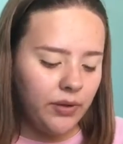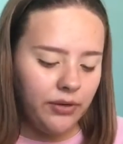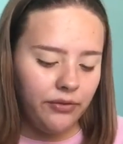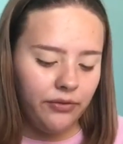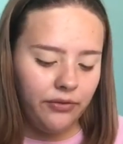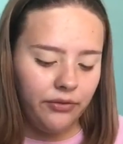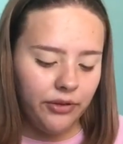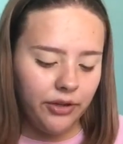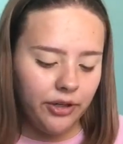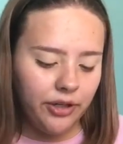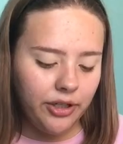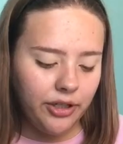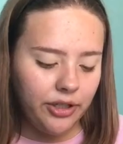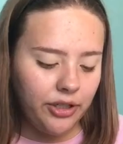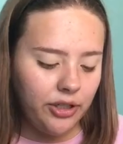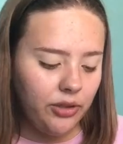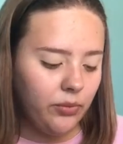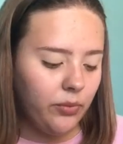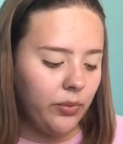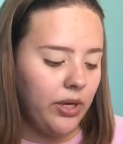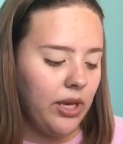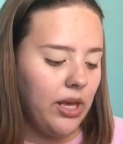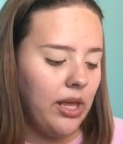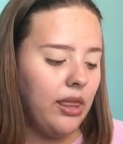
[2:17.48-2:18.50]
in first
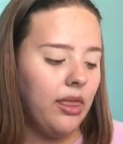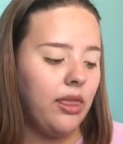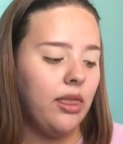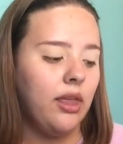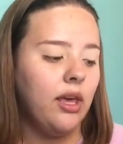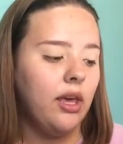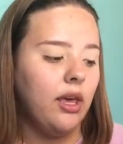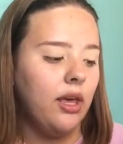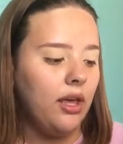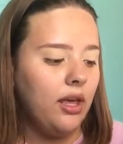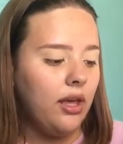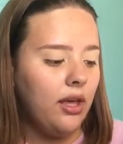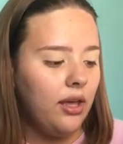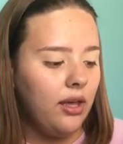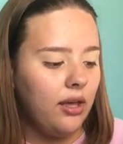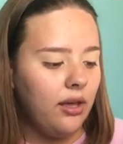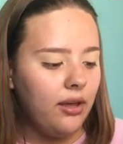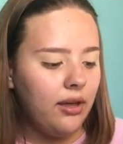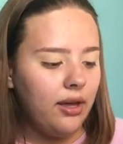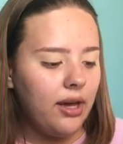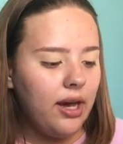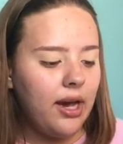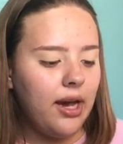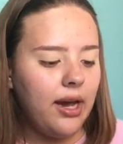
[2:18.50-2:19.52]
with,
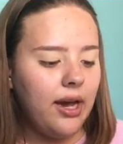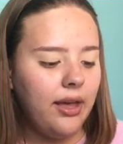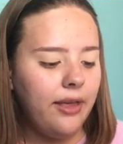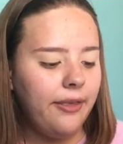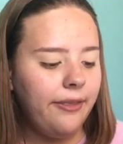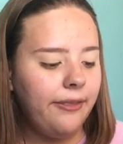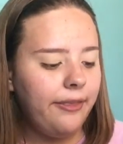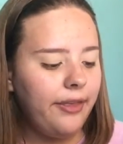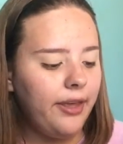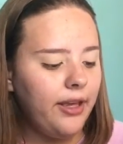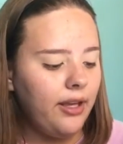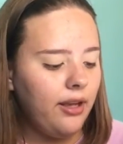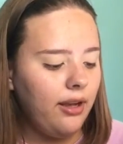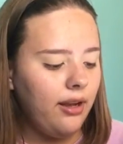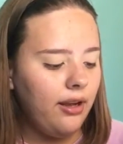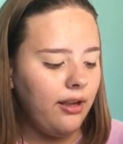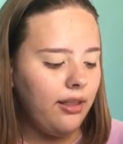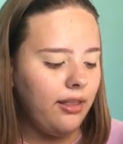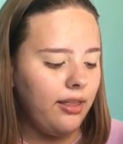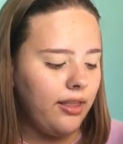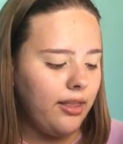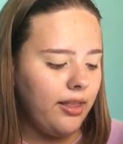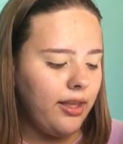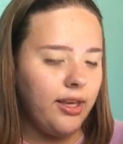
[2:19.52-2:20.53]
I think,
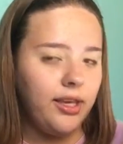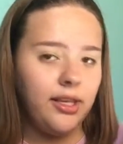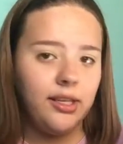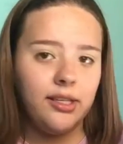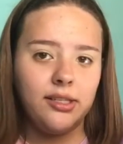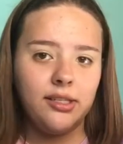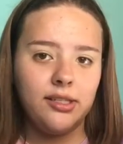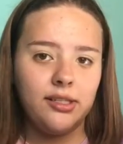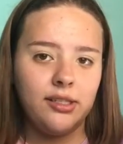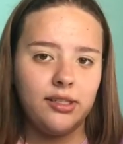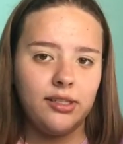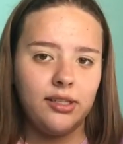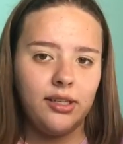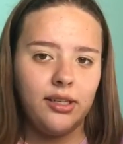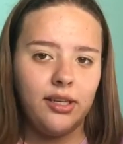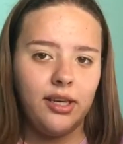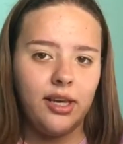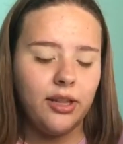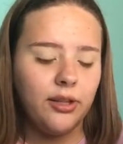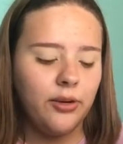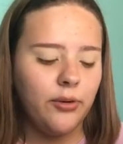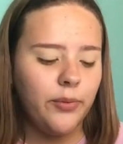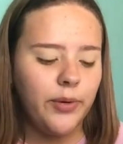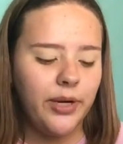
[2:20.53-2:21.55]
this
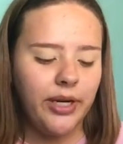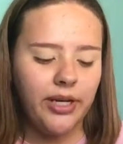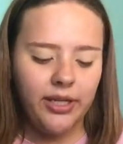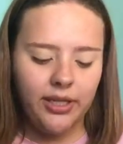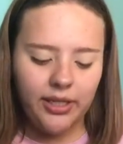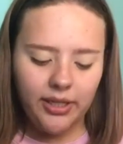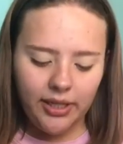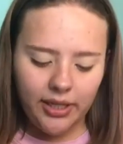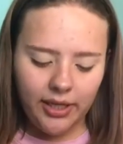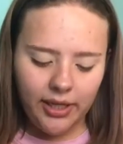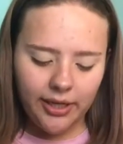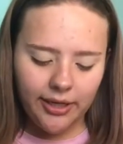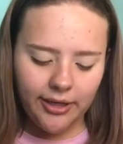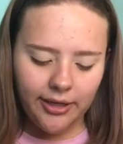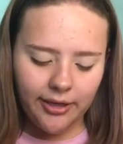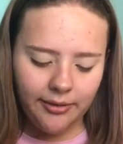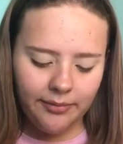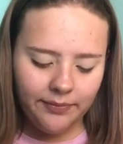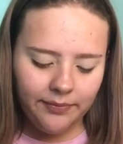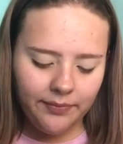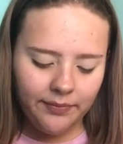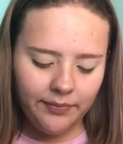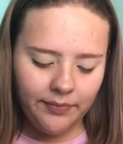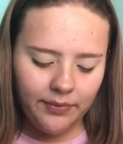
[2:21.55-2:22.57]
yellow right
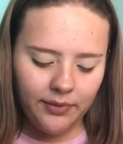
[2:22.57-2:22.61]
here.